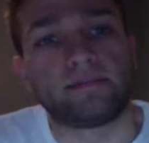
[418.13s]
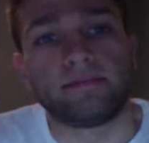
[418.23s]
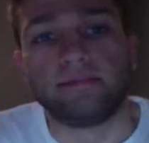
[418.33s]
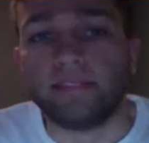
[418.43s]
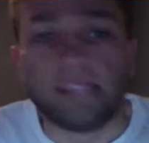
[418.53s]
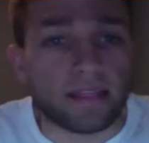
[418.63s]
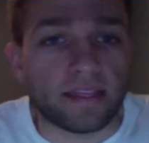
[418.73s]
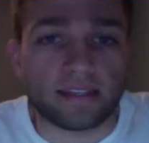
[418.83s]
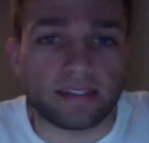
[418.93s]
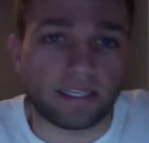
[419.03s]

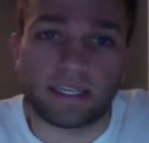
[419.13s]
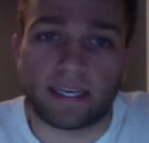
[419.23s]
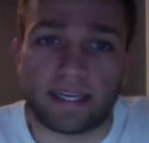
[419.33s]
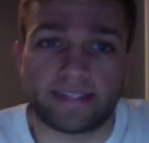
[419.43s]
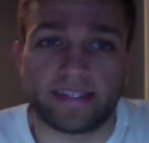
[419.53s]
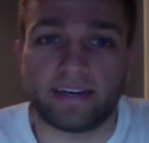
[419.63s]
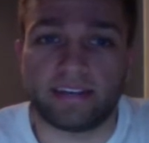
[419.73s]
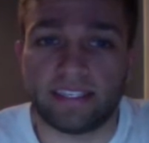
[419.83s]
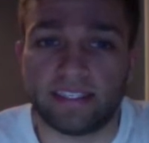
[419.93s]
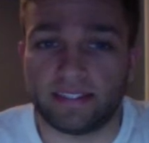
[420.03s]
Nothing is going to cancel out
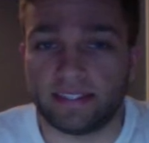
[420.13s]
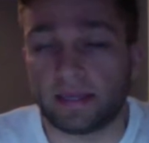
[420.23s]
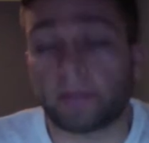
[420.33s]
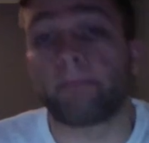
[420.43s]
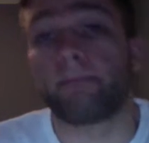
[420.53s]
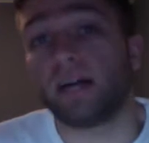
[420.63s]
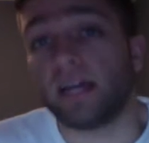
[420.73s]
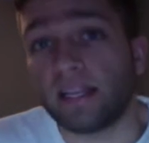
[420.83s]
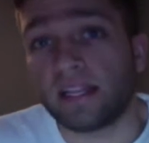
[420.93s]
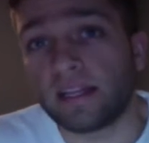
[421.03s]
easily, but